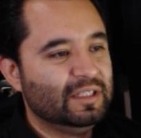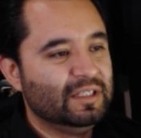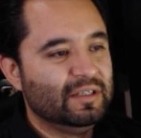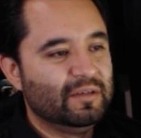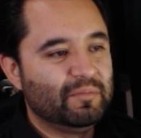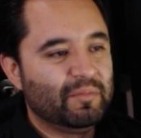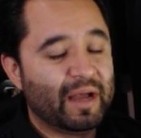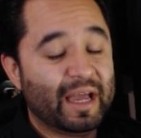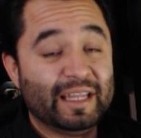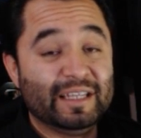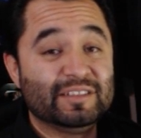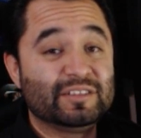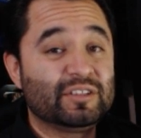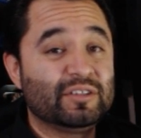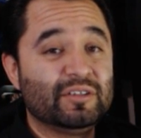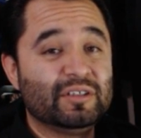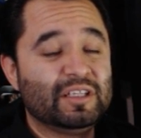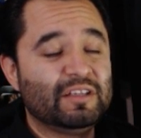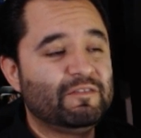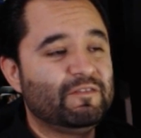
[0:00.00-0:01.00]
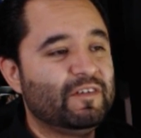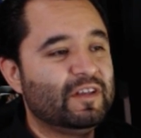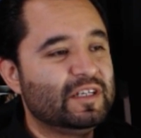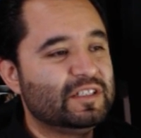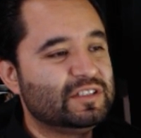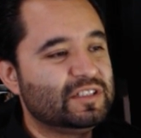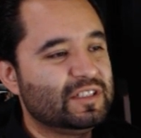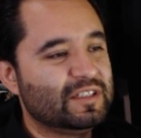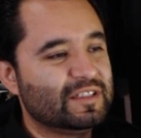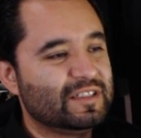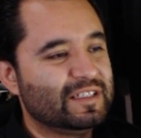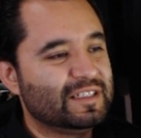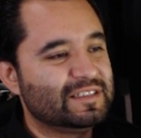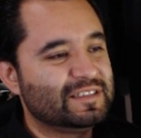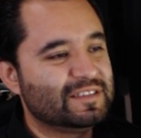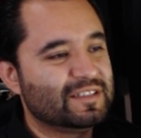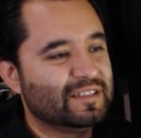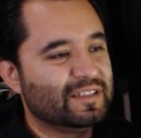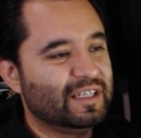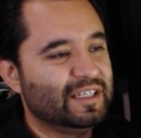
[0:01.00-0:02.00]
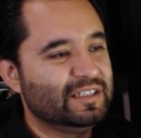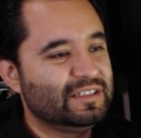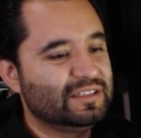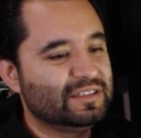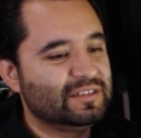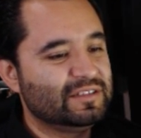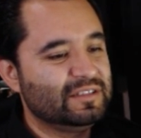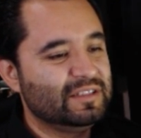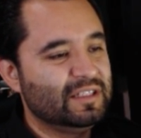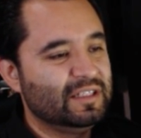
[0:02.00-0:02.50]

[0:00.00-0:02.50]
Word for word: mine is currently finishing the installation.